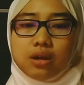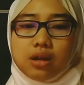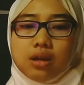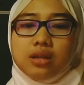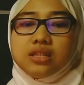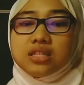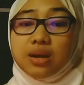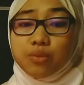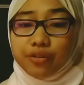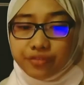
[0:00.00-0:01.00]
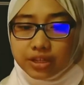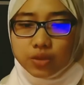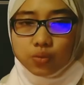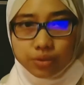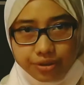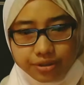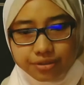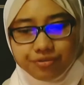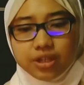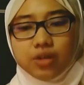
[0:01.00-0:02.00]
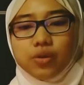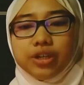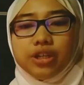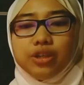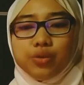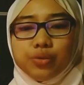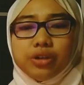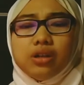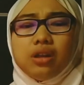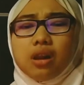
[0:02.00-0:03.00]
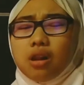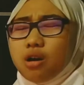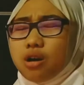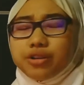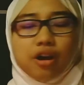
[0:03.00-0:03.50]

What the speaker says: Some of these words require you a lot of